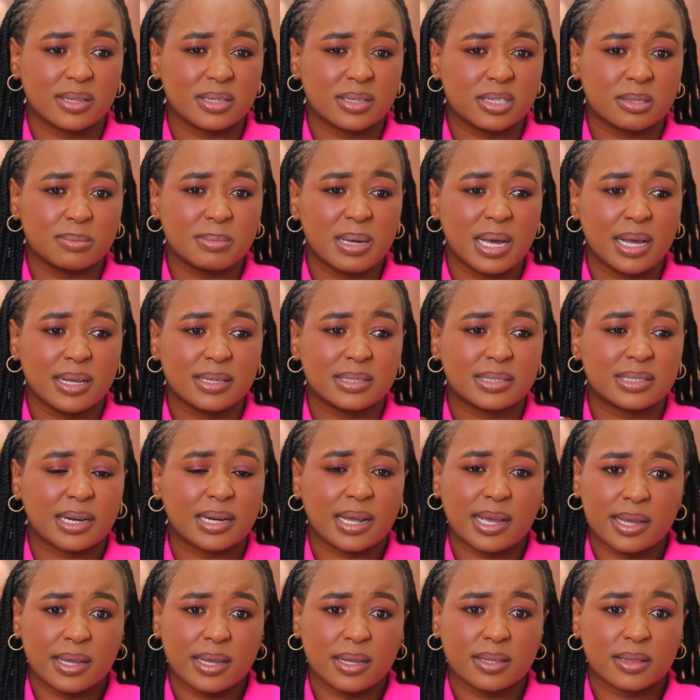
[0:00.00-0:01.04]
It smells
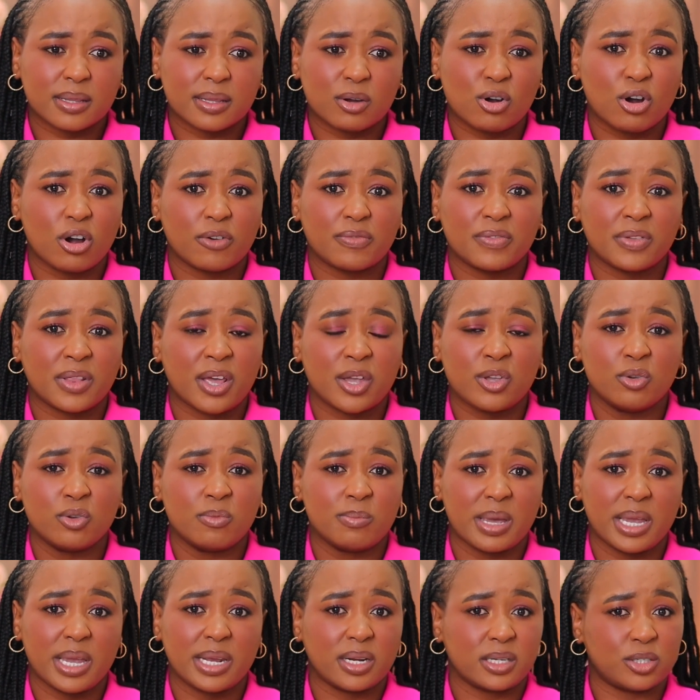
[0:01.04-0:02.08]
like the coffee that you
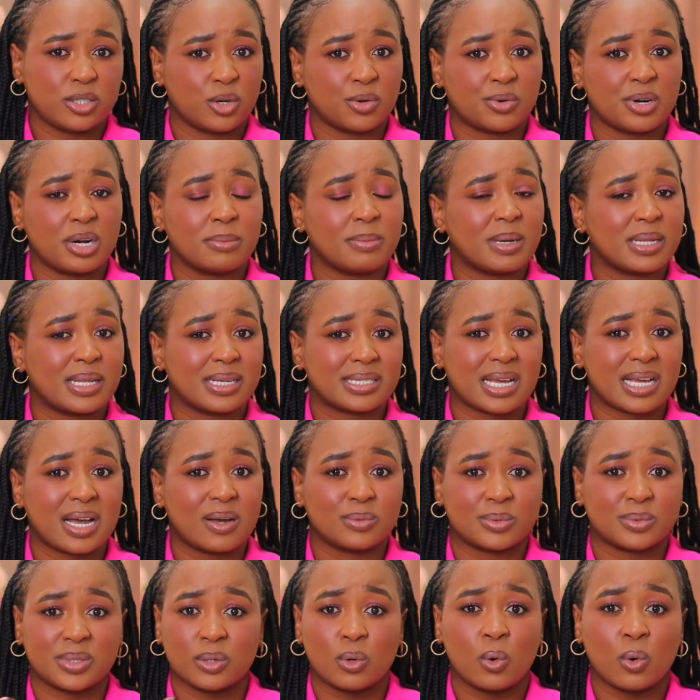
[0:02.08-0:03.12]
made at your grandmother's
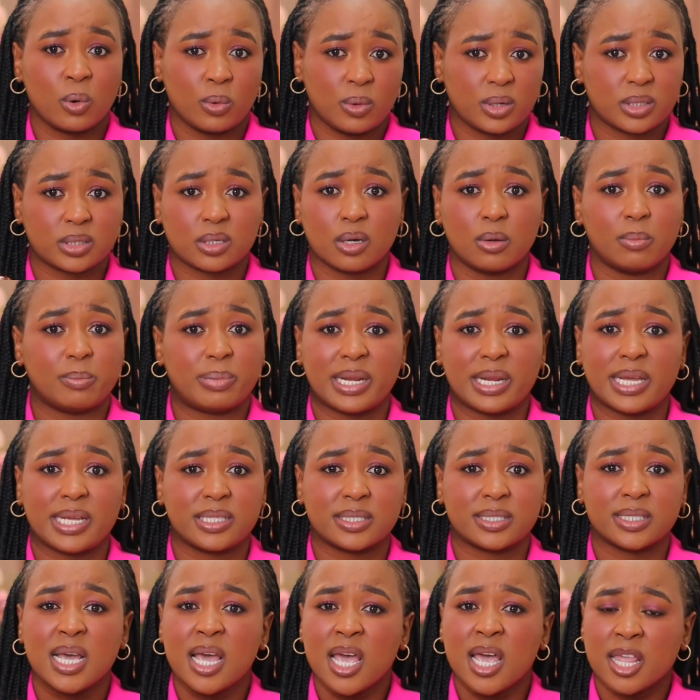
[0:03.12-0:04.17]
house that always
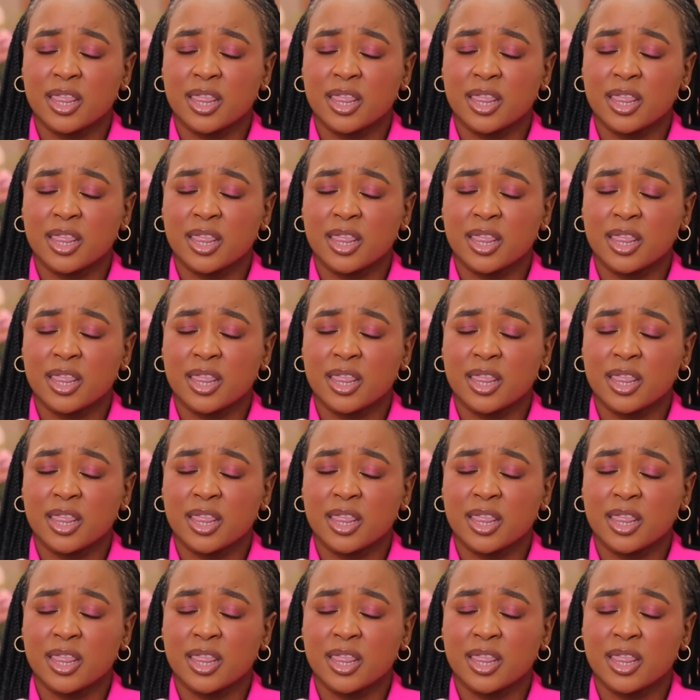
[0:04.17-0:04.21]
complains